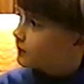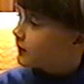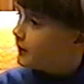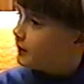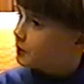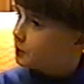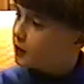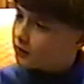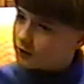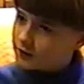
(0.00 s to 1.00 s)
Then each
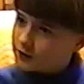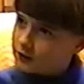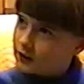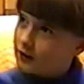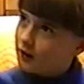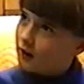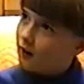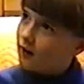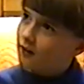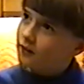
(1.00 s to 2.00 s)
player looks at their
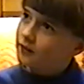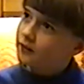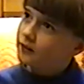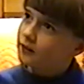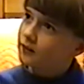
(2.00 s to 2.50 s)
cards.